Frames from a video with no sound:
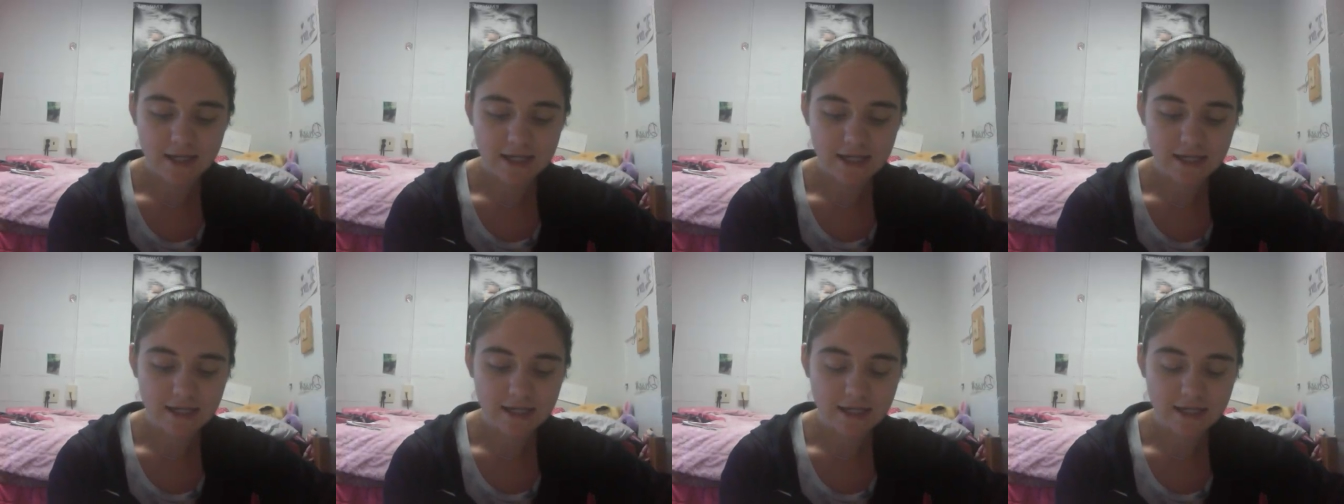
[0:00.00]

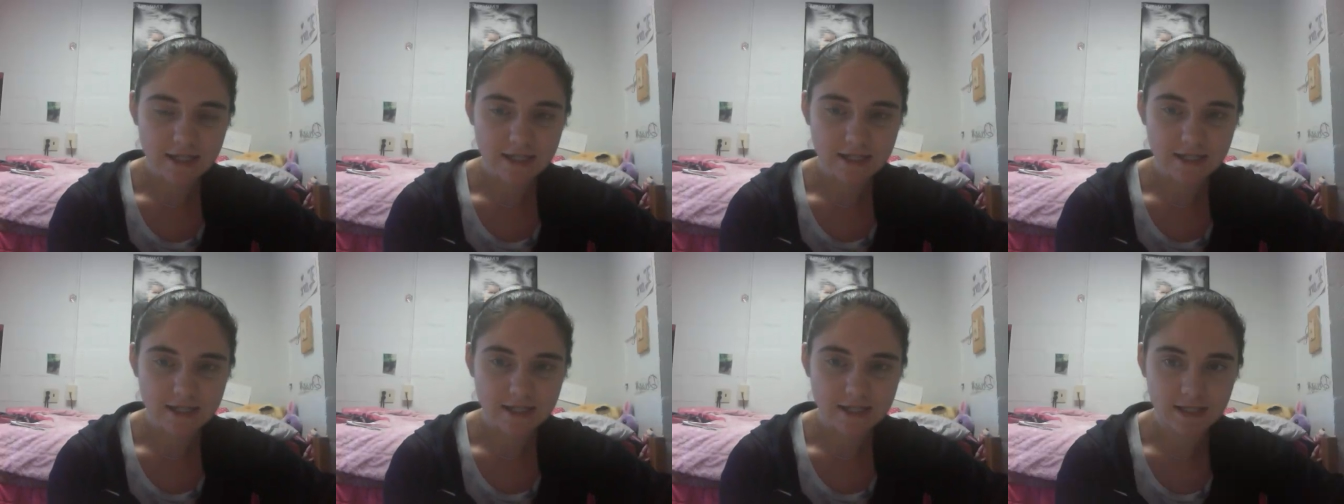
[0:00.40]
it
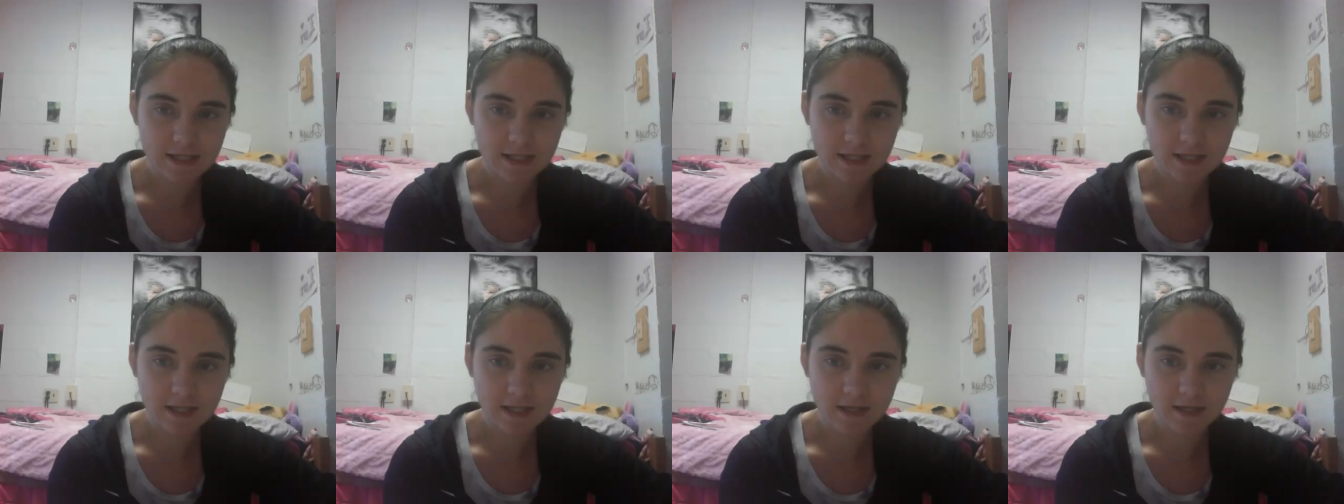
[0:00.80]
is
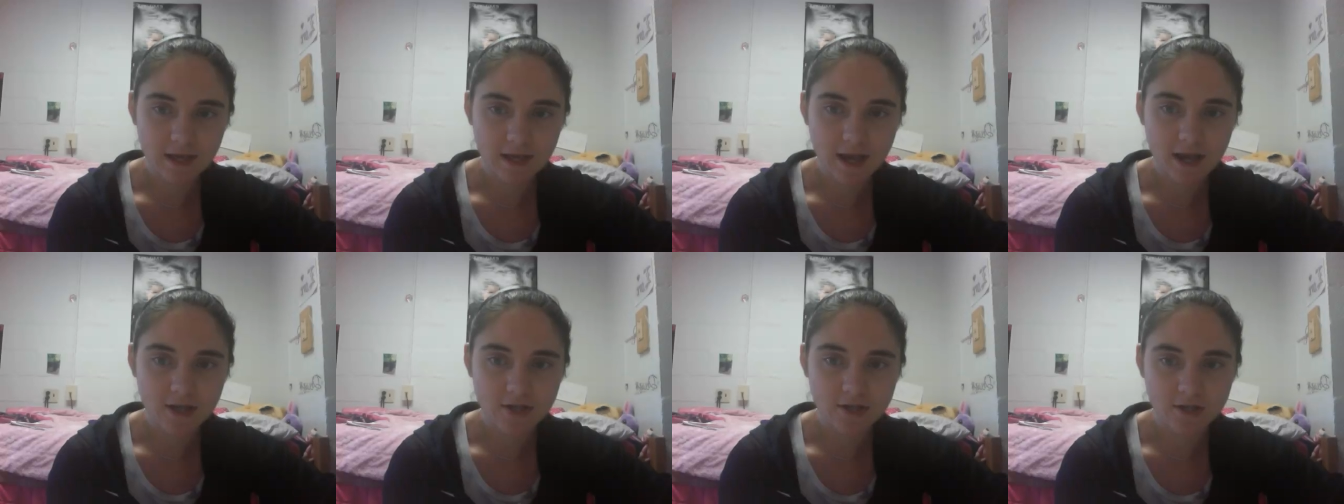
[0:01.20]
the
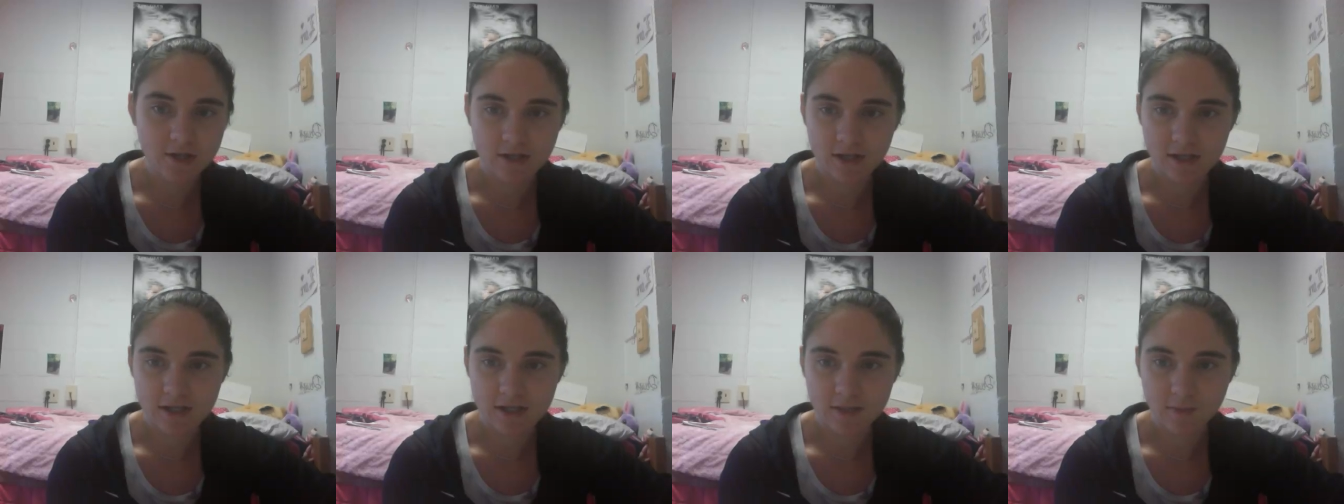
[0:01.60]

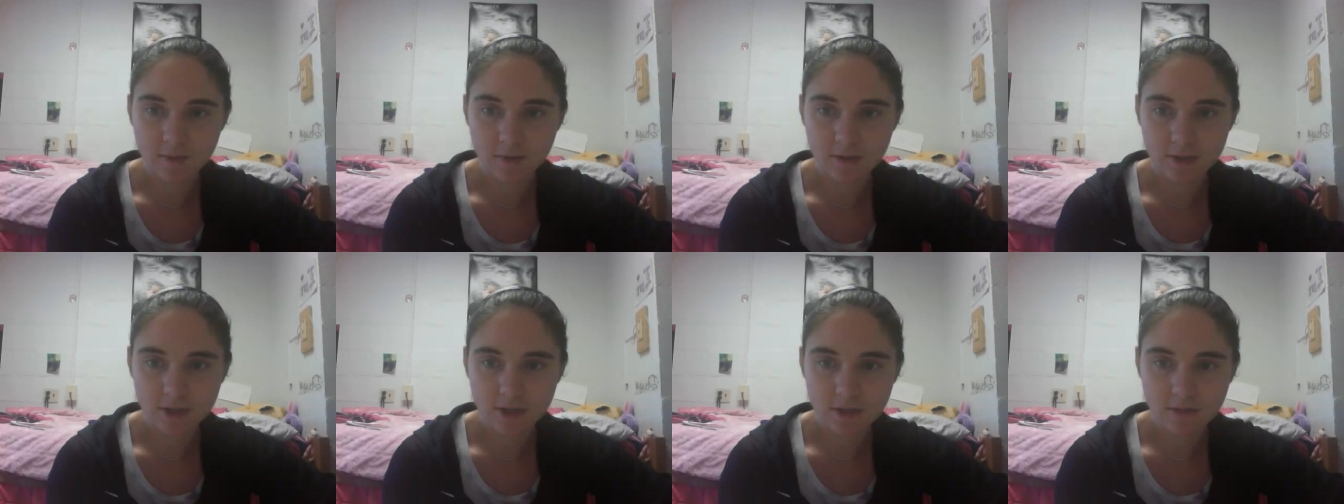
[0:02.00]
exercise
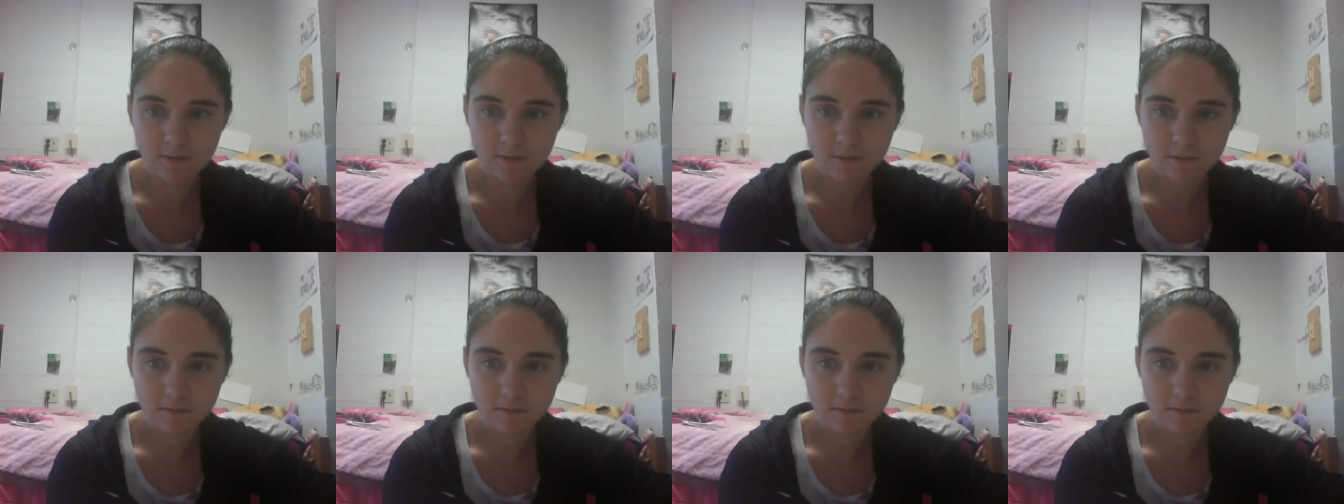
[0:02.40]
portion.